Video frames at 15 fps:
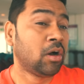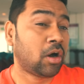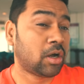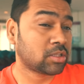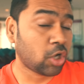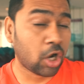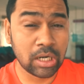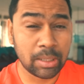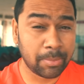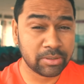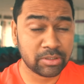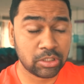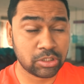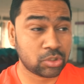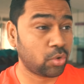or thought
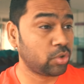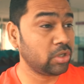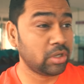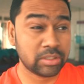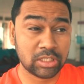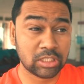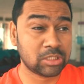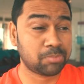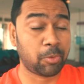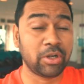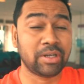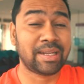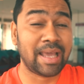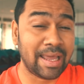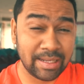about the story or just
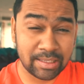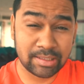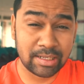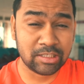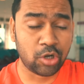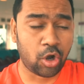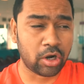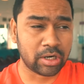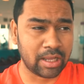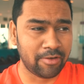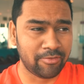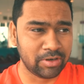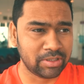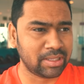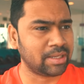spontaneously talked
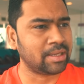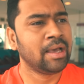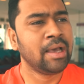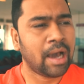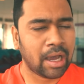everything.